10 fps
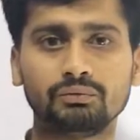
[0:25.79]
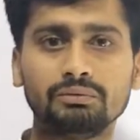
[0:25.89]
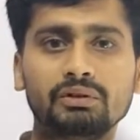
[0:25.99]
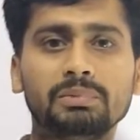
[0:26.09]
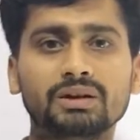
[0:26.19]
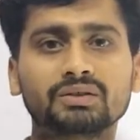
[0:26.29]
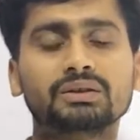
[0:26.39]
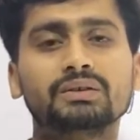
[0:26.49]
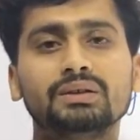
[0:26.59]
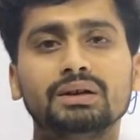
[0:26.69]
So we will be
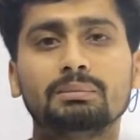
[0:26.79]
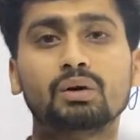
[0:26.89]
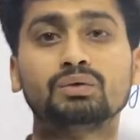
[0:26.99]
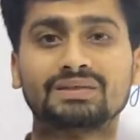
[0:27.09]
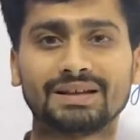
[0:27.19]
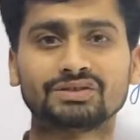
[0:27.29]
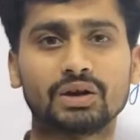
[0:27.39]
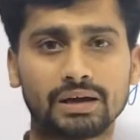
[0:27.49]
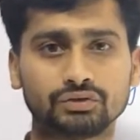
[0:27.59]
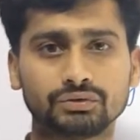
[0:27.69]
discussing about
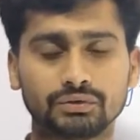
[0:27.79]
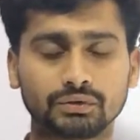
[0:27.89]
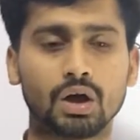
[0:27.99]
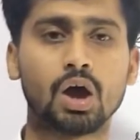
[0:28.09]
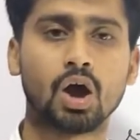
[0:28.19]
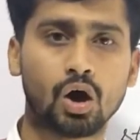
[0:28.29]
such actions.